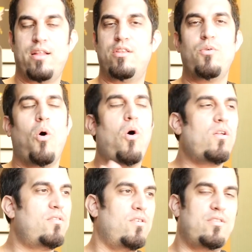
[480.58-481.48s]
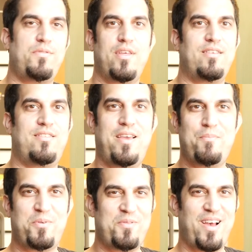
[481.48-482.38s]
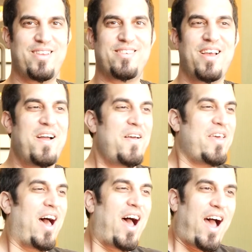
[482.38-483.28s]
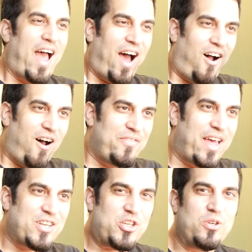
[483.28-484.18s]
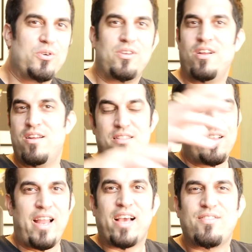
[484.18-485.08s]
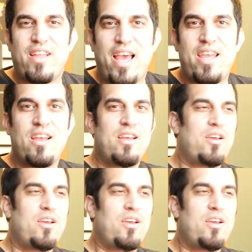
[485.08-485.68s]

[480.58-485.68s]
to do all sorts of things to improvise. On that shoot, the next day,